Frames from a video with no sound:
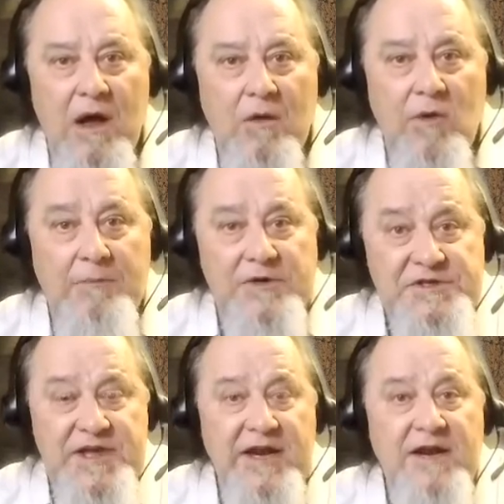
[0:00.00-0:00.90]

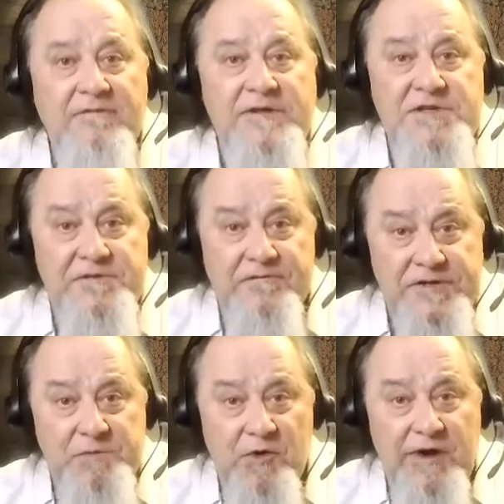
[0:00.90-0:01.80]
representative of
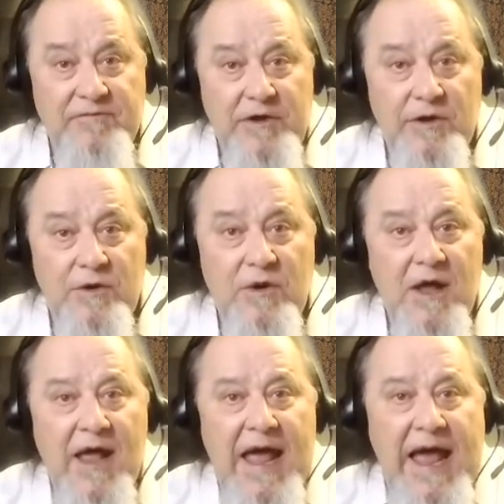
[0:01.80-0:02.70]
his point of view
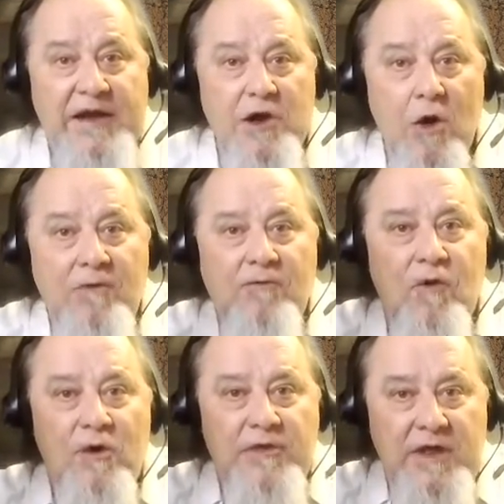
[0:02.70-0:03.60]
and go
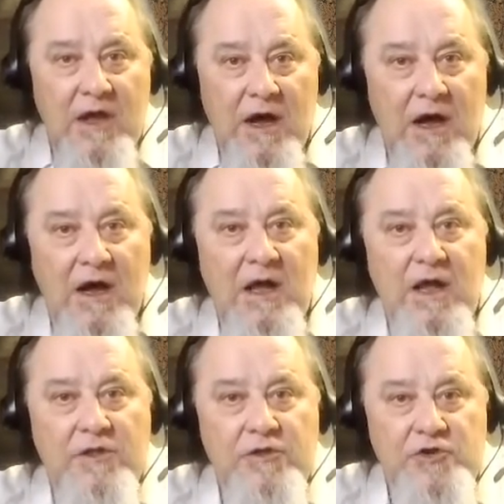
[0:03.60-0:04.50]
before the
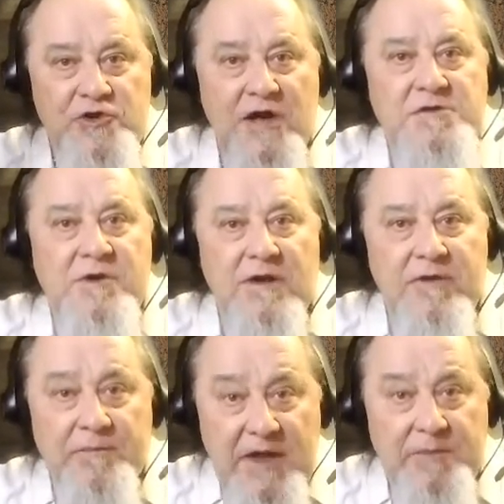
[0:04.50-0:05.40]
judgment of
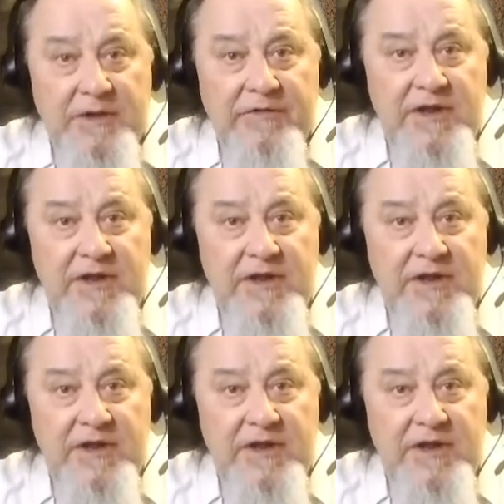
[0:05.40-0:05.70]
the people of the